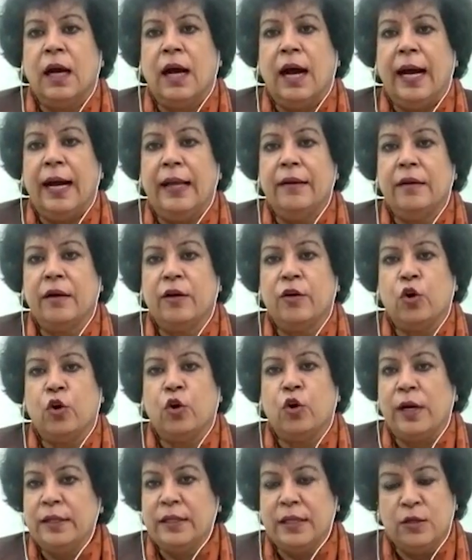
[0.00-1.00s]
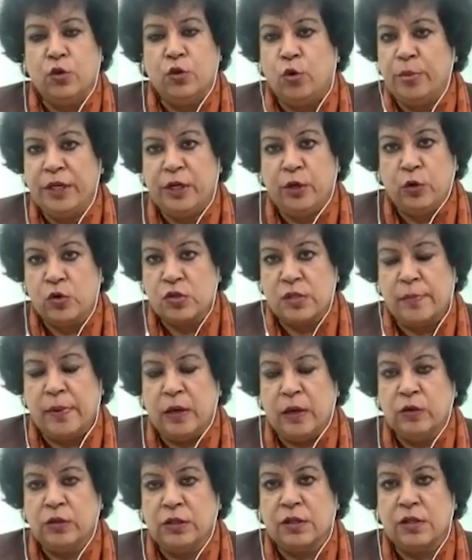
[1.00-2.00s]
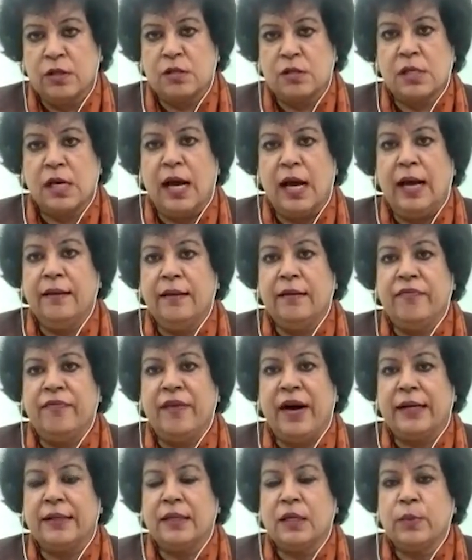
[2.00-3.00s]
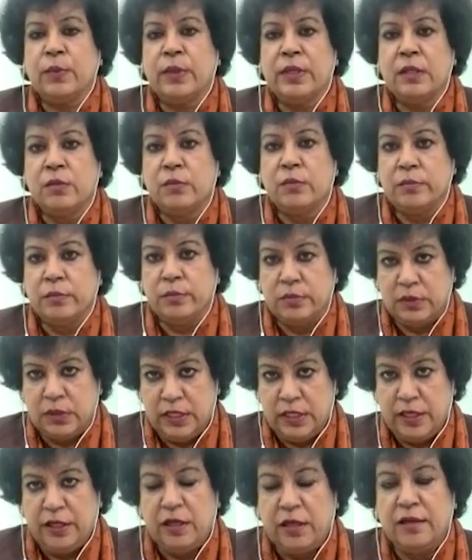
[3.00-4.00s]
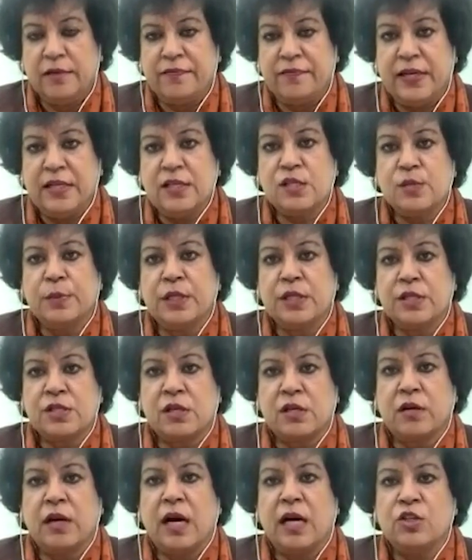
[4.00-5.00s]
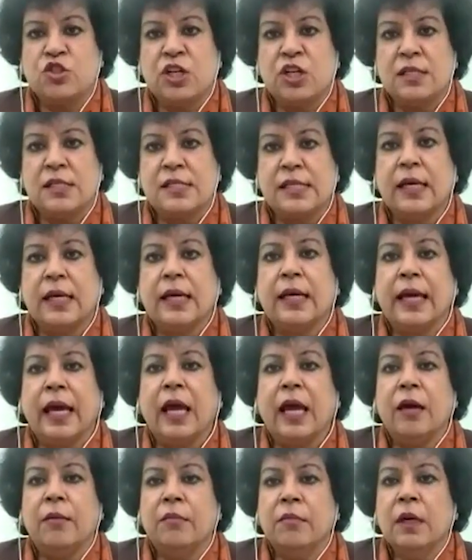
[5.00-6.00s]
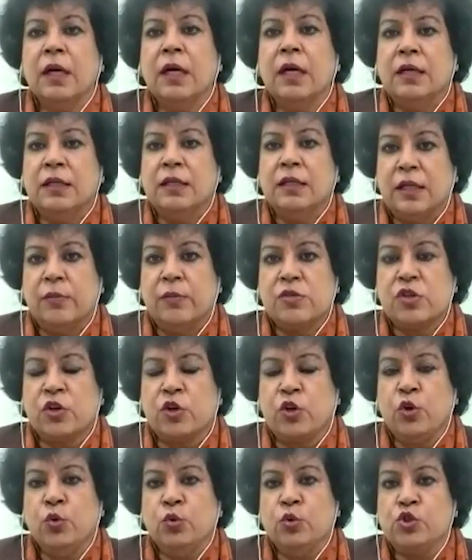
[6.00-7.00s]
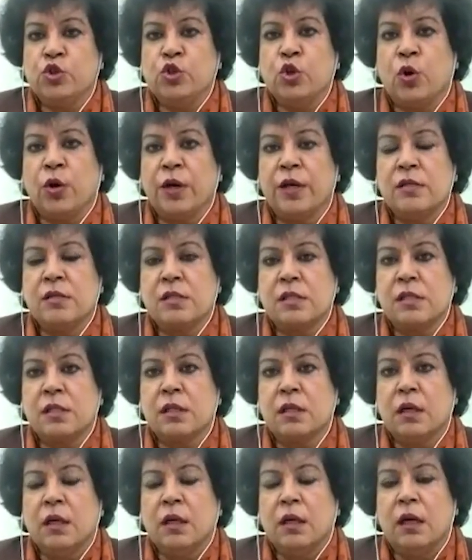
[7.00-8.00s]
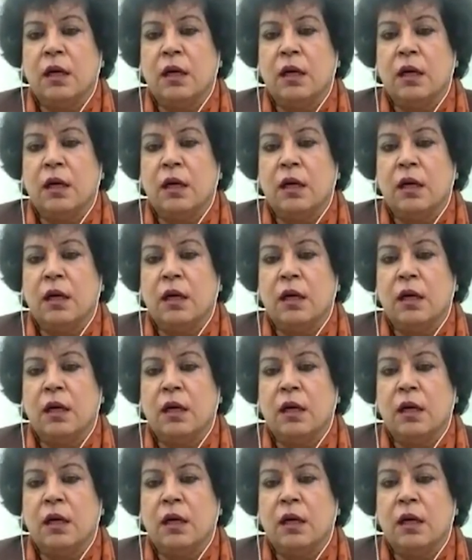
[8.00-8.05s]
and and that nobody knows about this. And the fact that when the Indian Defense Minister Rajnath Singh came, there was a huge noise.